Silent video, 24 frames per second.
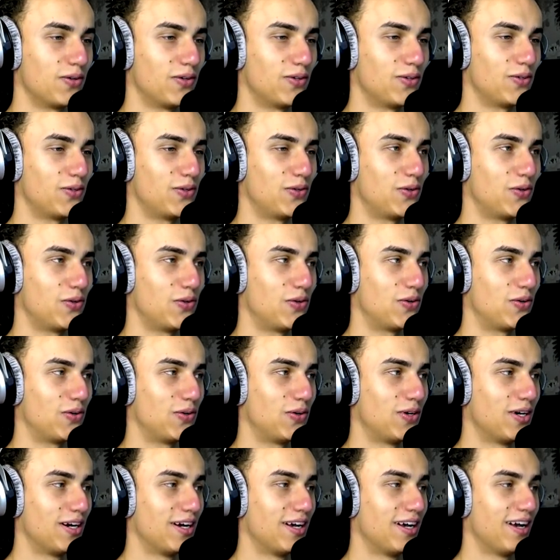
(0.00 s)
Whoa. are you
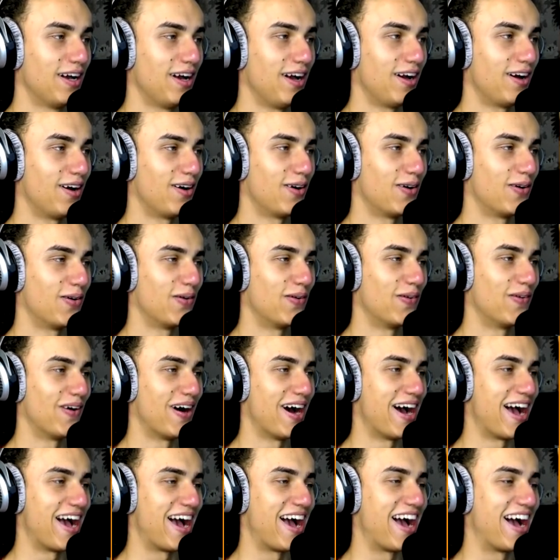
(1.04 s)
fucking kidding me? Oh,
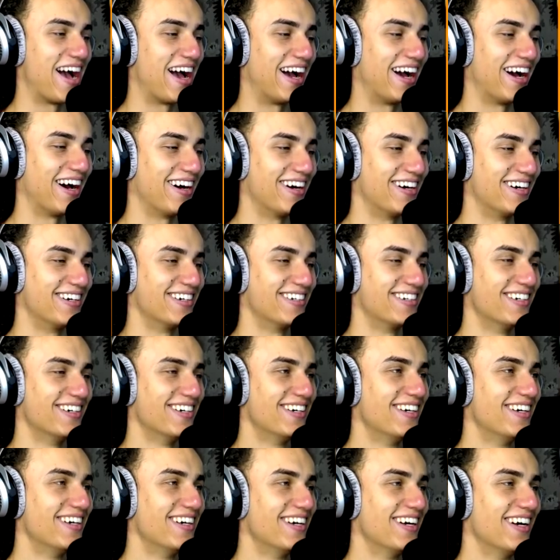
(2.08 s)
wow. Are you kidding me?
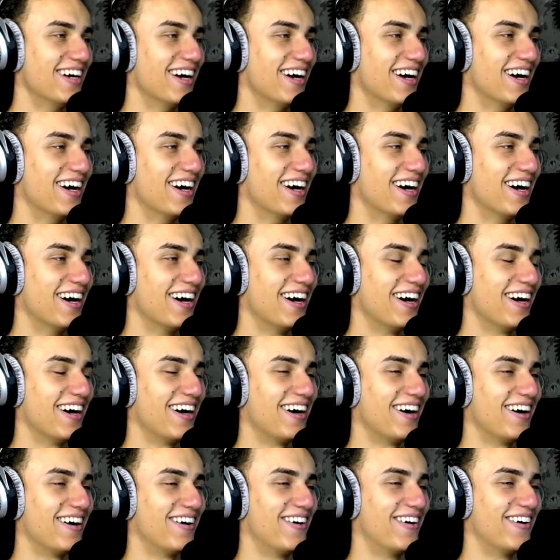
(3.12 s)
Did I kill you?
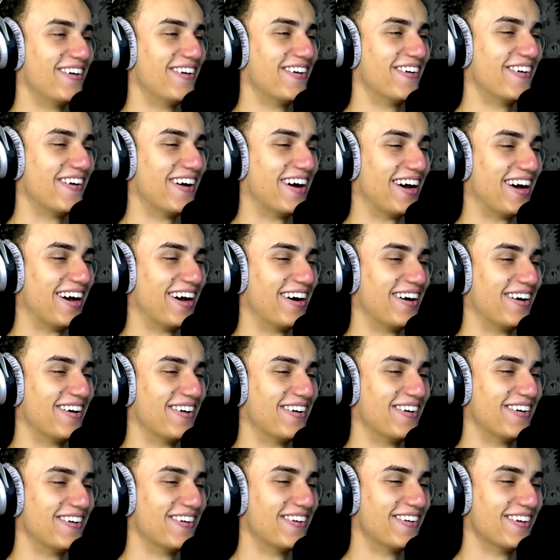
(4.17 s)
Oh, you wow. pushed me off
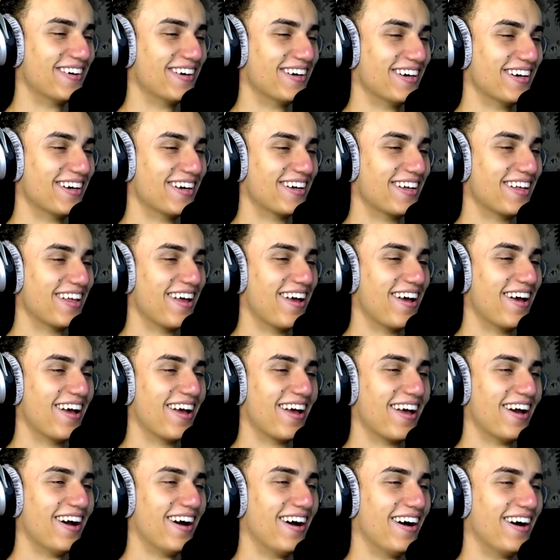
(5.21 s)
the platform.
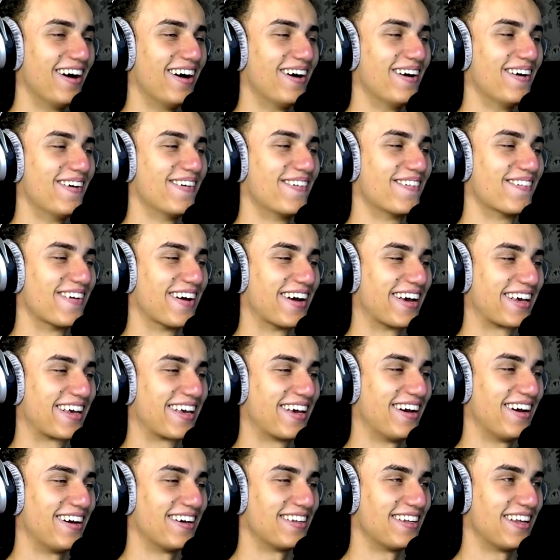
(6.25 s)
Oh, my God.
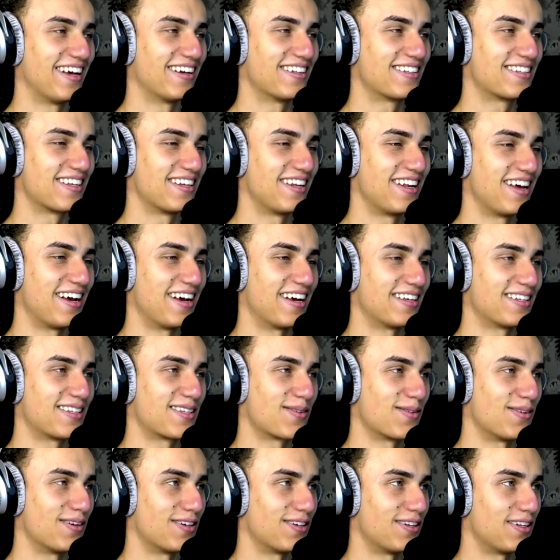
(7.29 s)
God that's a it. nice
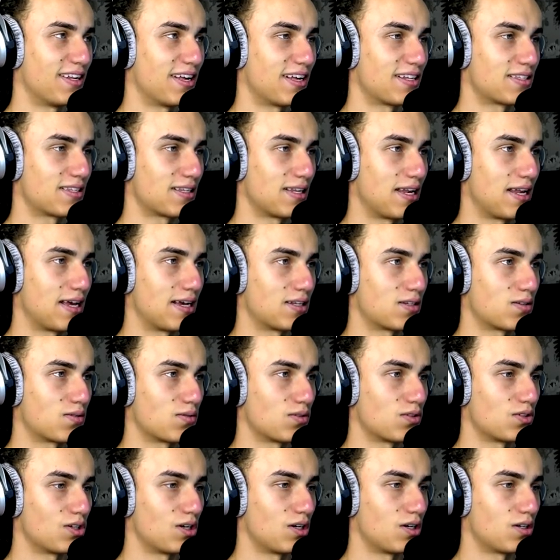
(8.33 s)
one. That's a nice one. Oh.